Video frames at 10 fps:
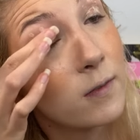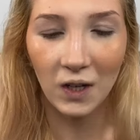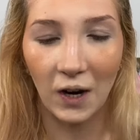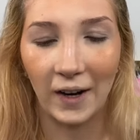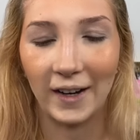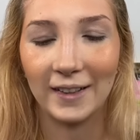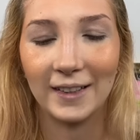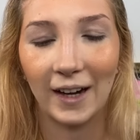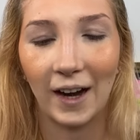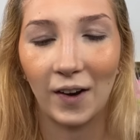All right, and then
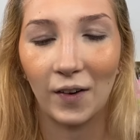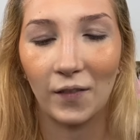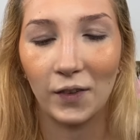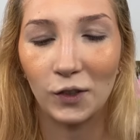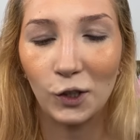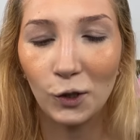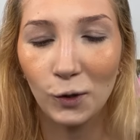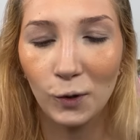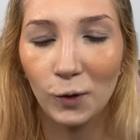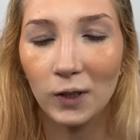I have
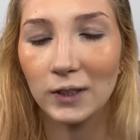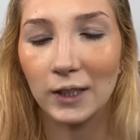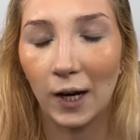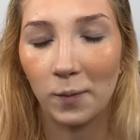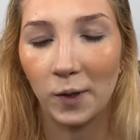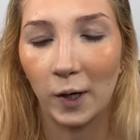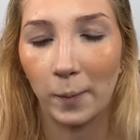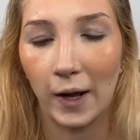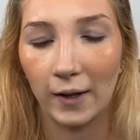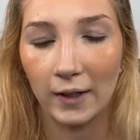two Snap Shadow
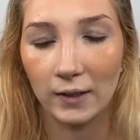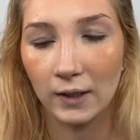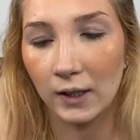palettes.